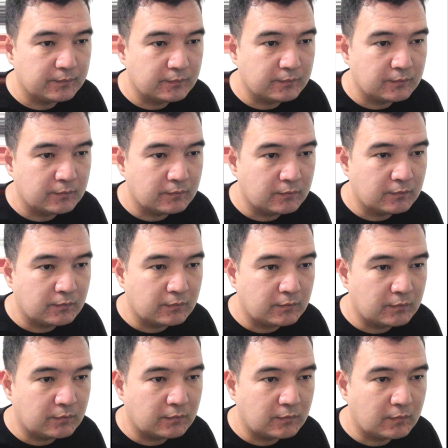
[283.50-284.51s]

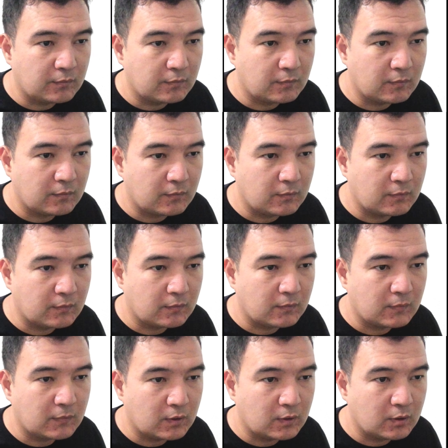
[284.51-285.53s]

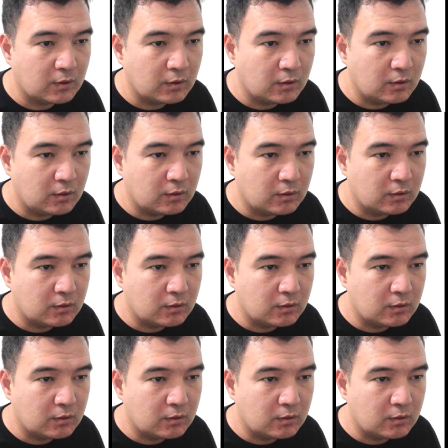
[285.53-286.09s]
[no speech]